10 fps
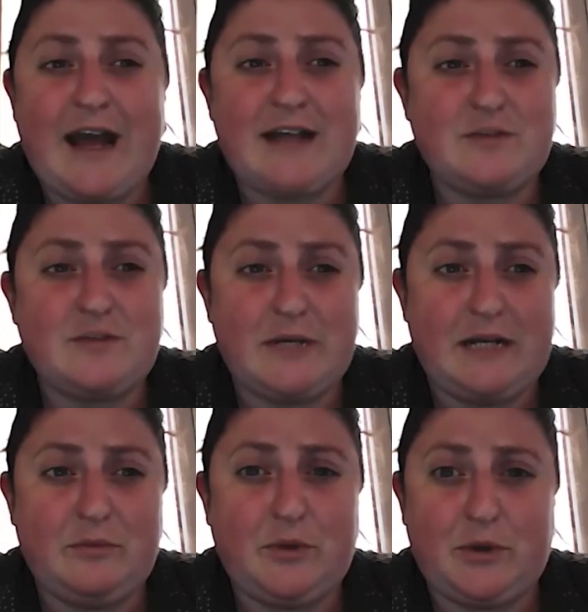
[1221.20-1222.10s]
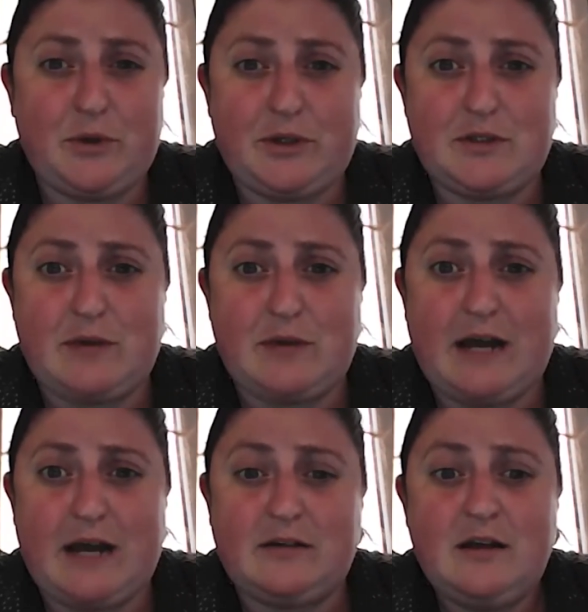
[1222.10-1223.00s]
is really important as
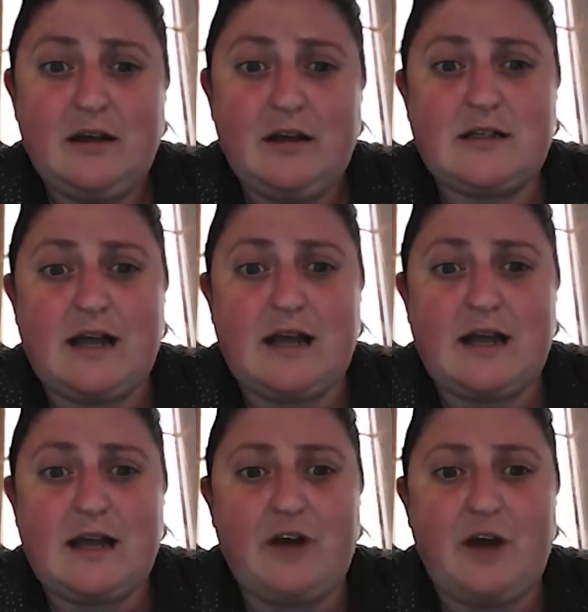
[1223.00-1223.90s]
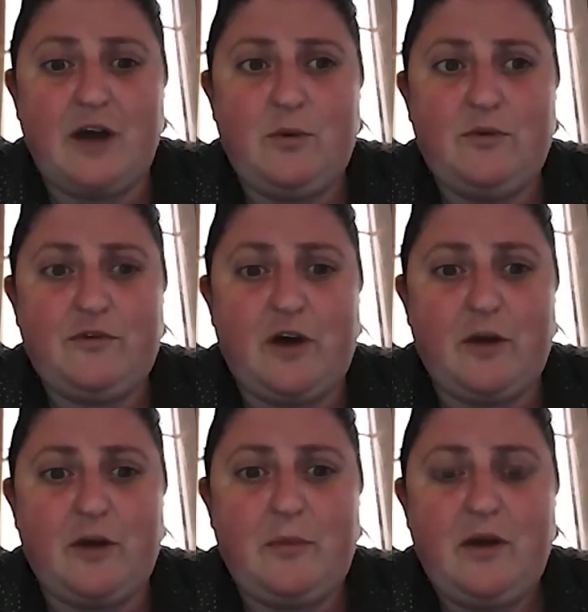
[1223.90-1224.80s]
well, because I know
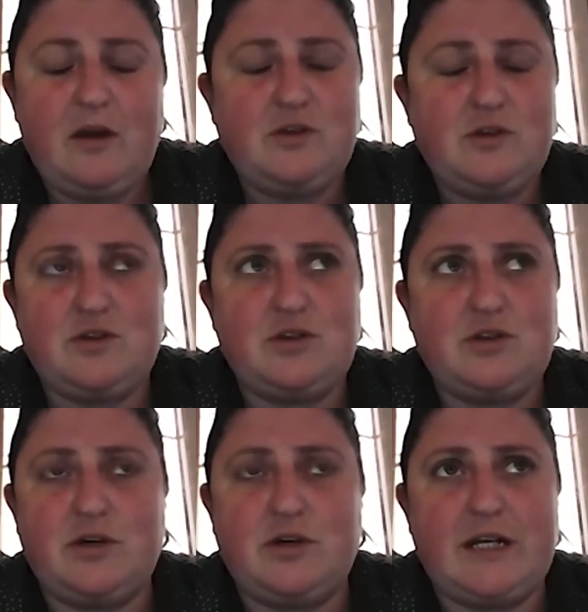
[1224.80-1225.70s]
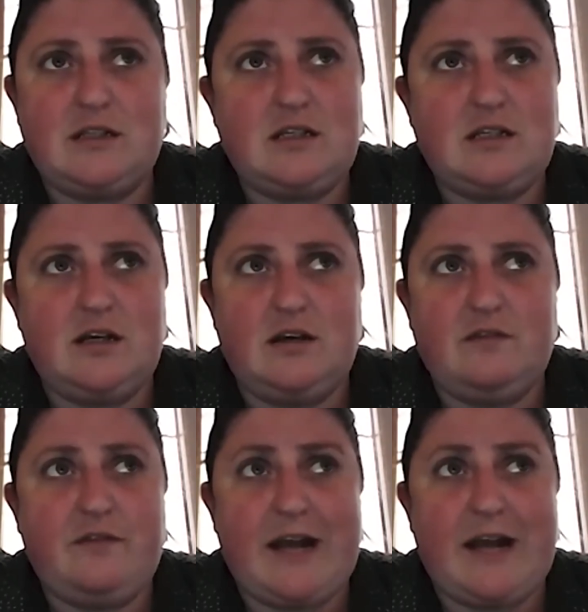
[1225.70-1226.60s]
from just talking to
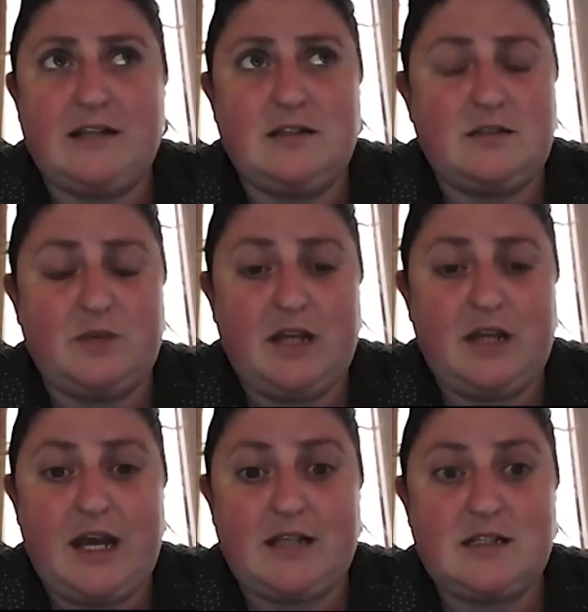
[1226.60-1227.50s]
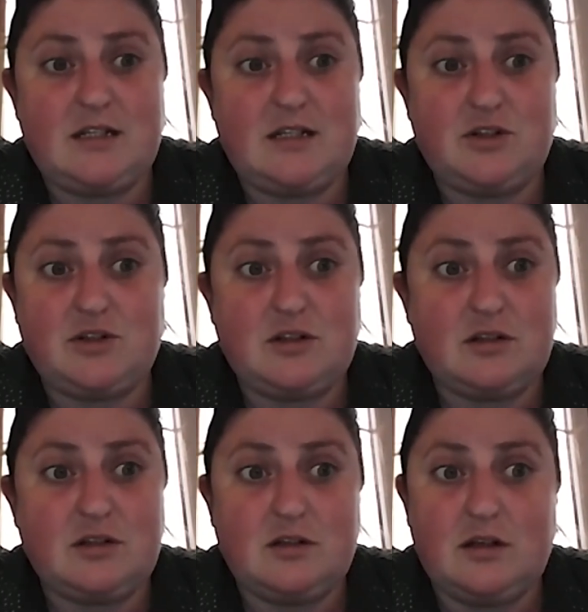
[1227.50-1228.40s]
friends with kids,
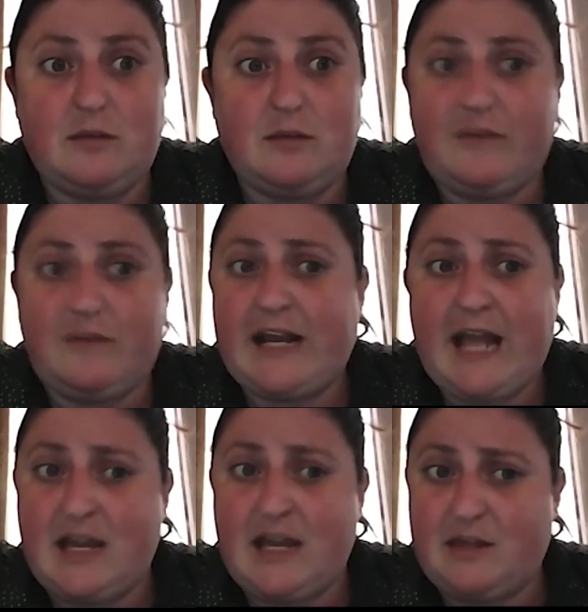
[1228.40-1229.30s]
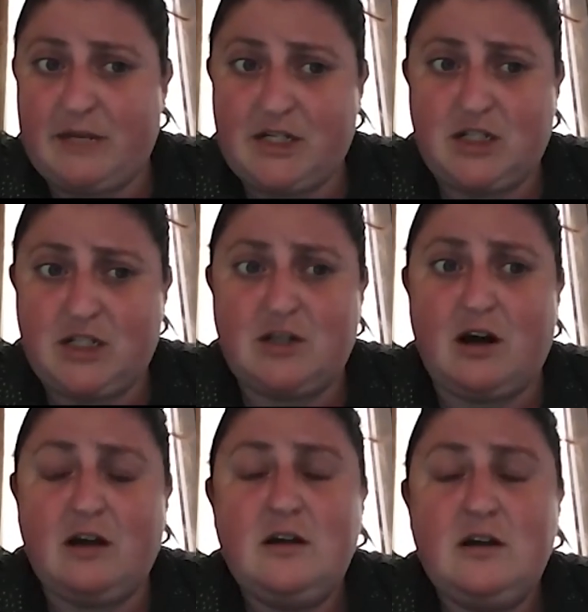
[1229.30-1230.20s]
my friend Katie at the minute, she's
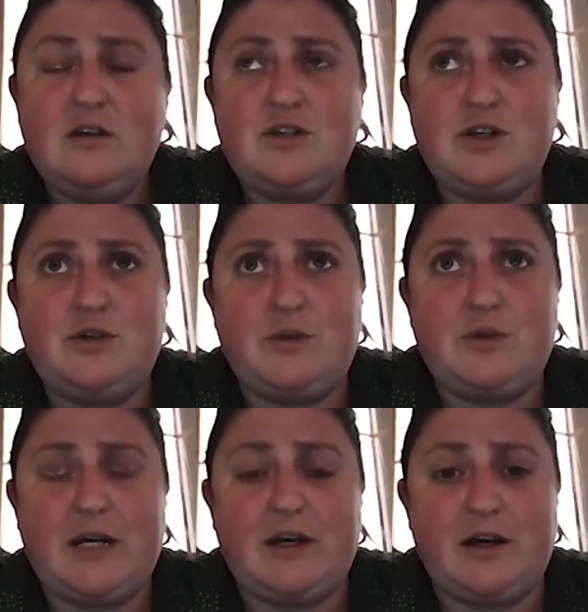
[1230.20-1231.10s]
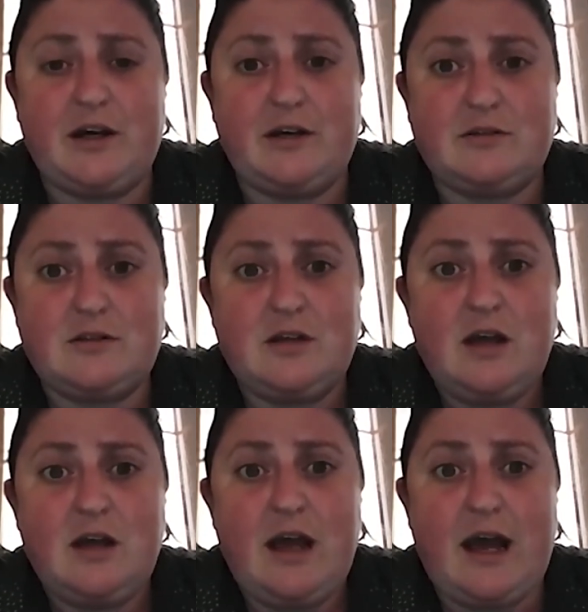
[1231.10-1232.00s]
got 2 twin girls
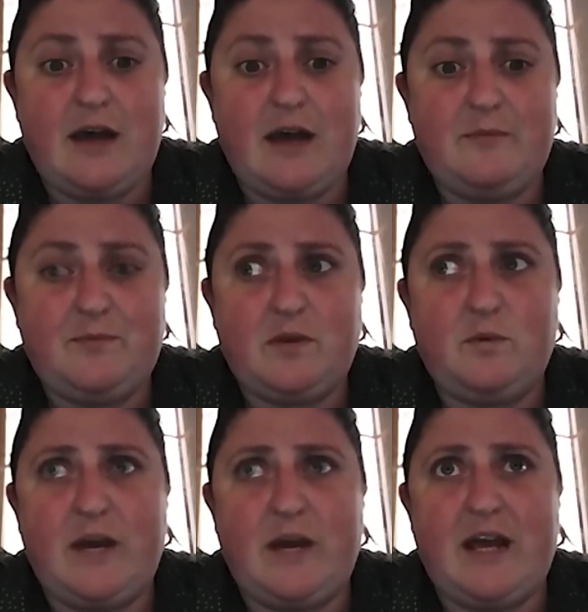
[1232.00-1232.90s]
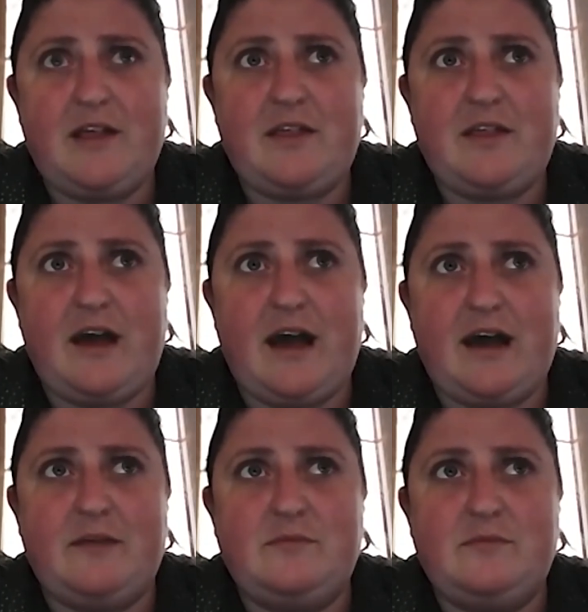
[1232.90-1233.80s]
with
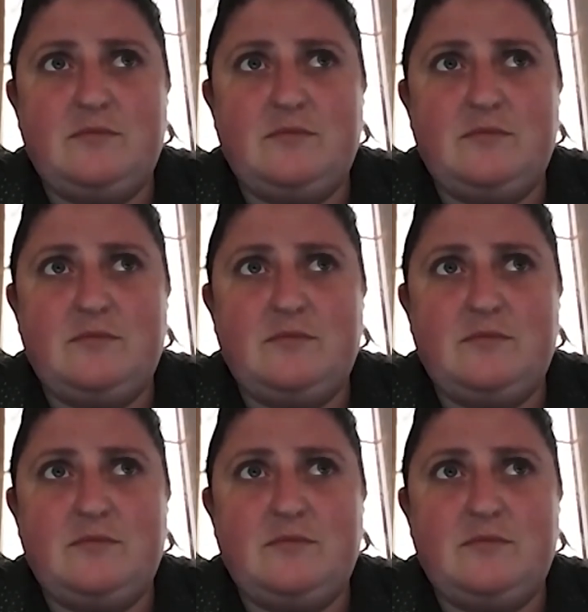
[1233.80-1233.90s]
GDD